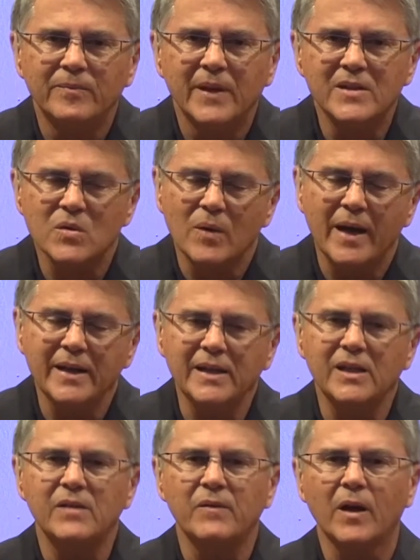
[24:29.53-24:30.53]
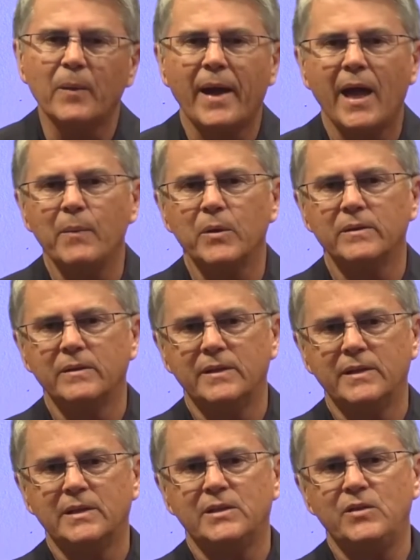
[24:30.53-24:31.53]
and so I need to develop a habit.
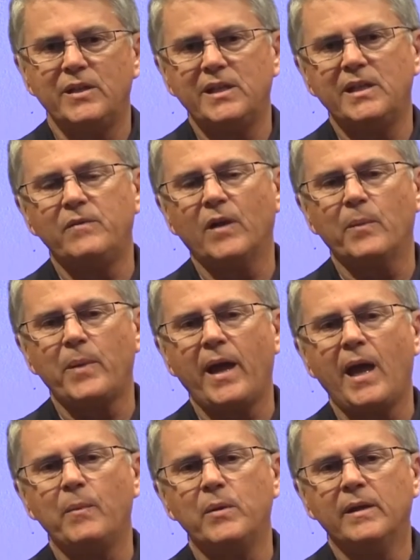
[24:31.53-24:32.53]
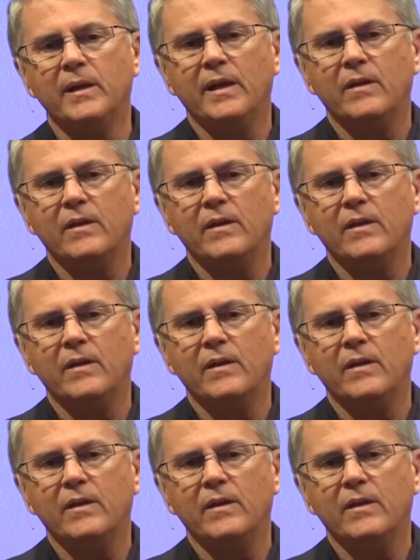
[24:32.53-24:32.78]
You need to develop a habit.